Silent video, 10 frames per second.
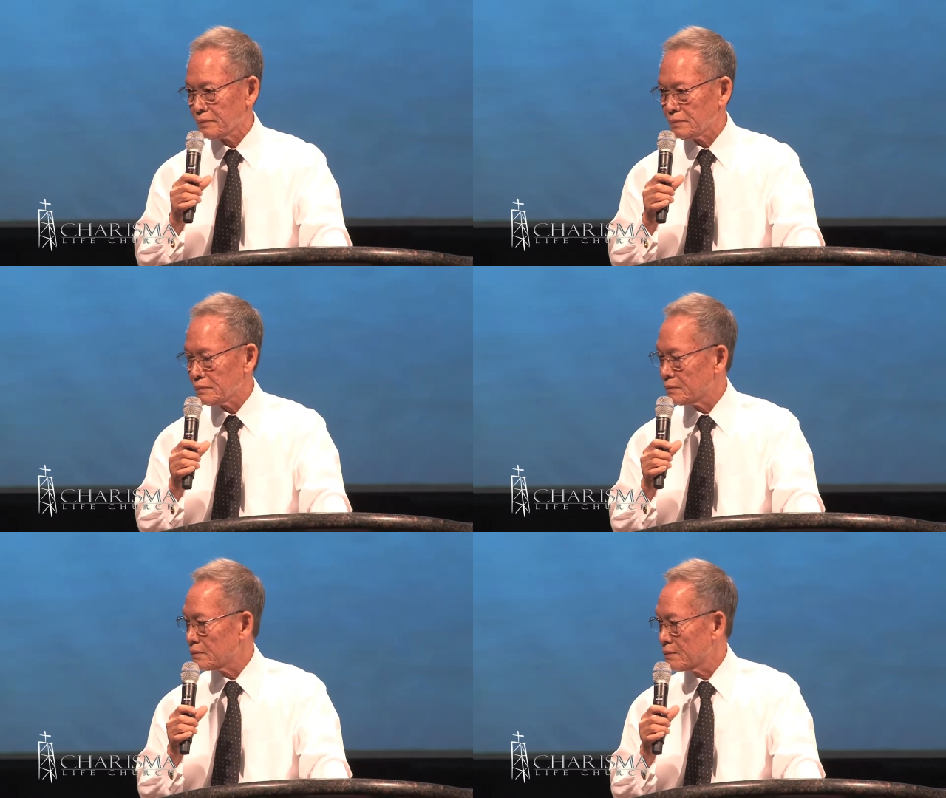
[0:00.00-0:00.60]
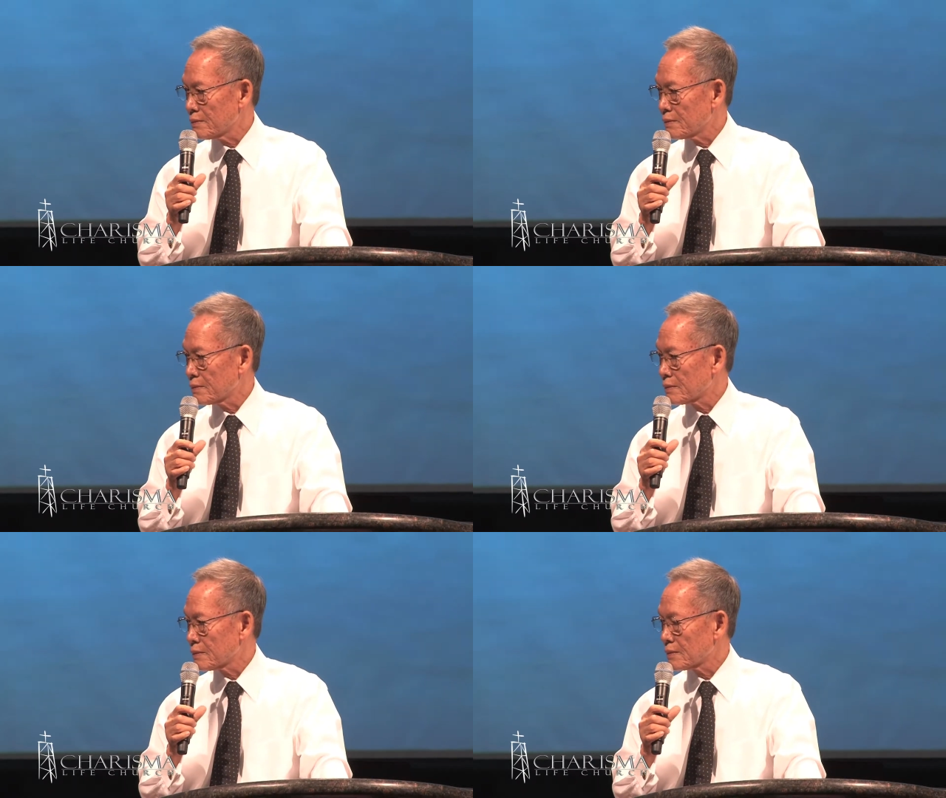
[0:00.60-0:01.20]

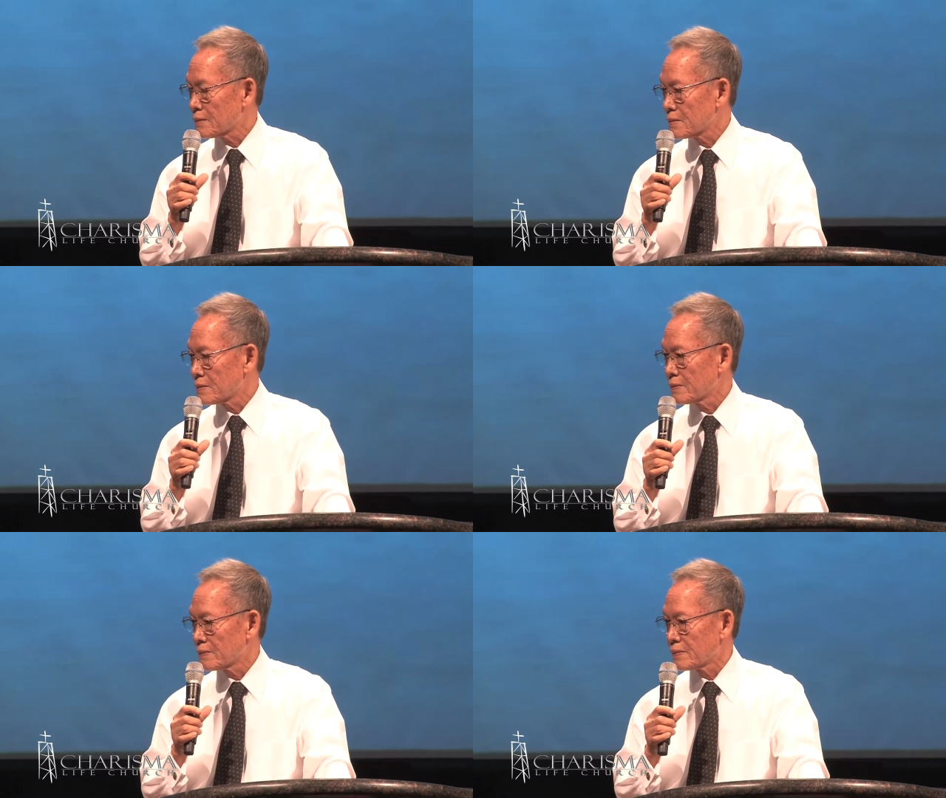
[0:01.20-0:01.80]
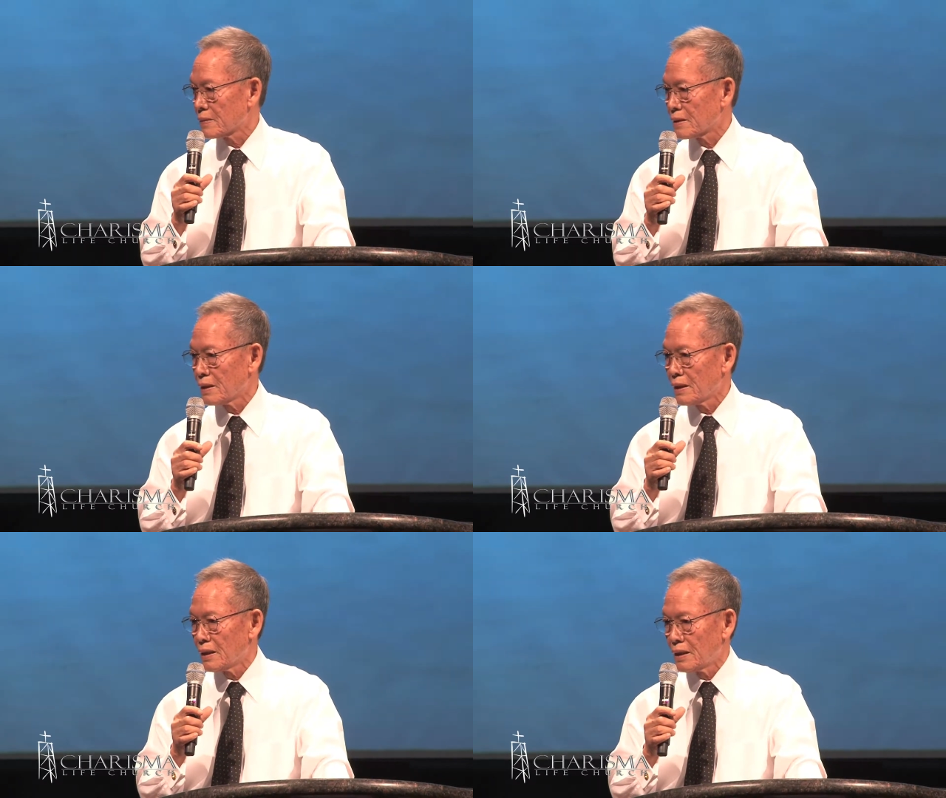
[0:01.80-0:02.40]

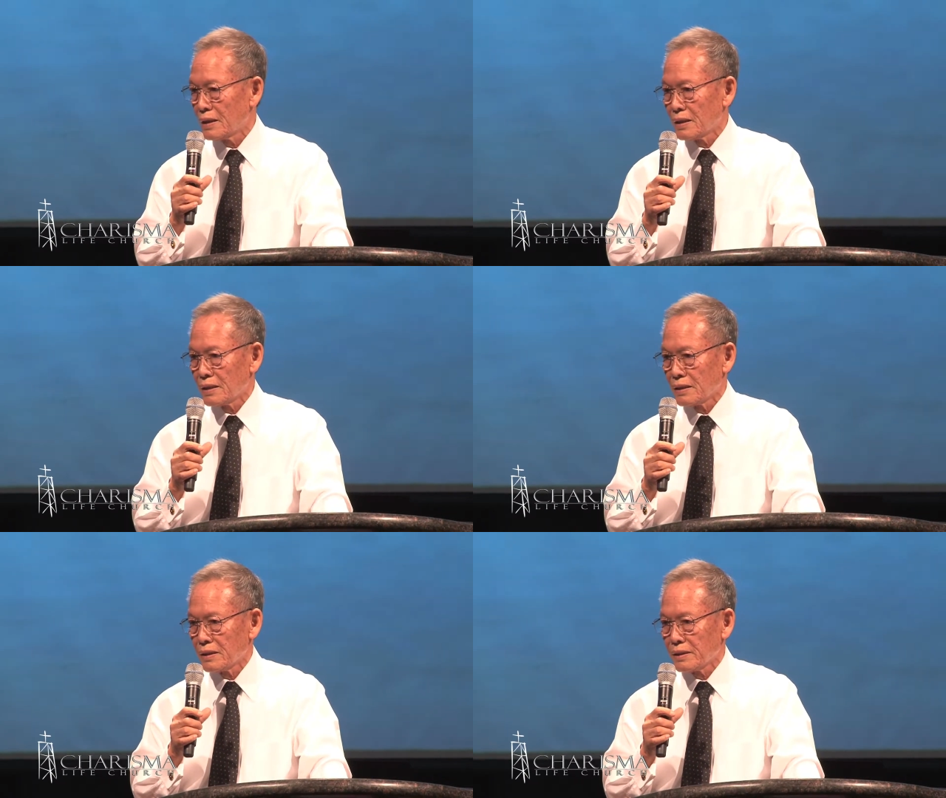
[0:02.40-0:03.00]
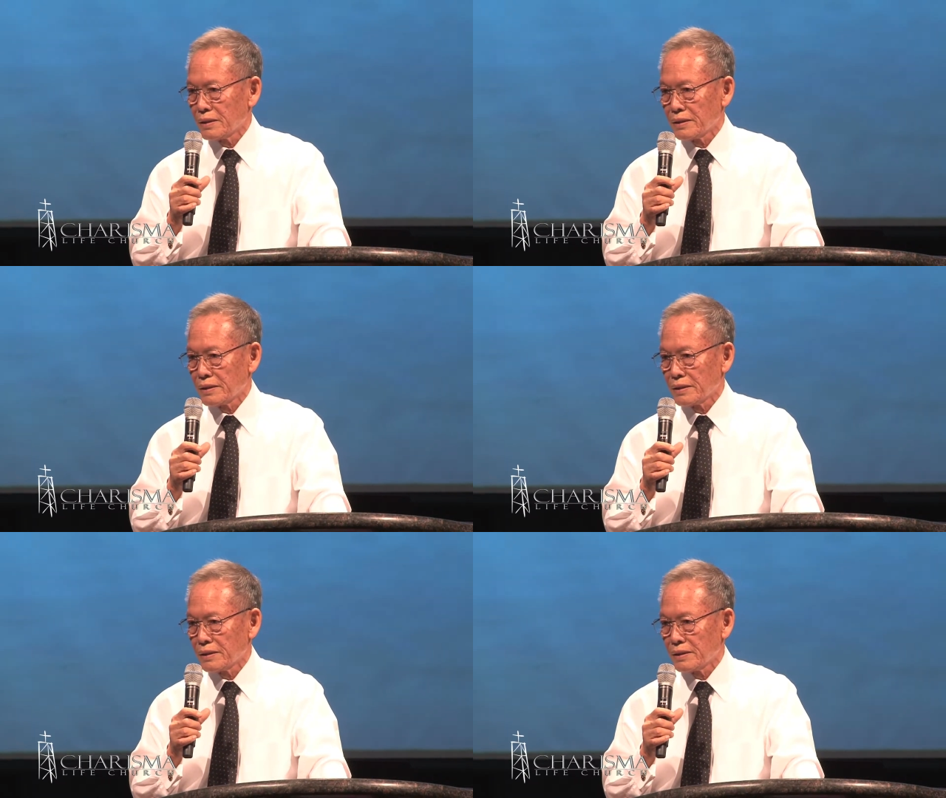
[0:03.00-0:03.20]
(no one is talking)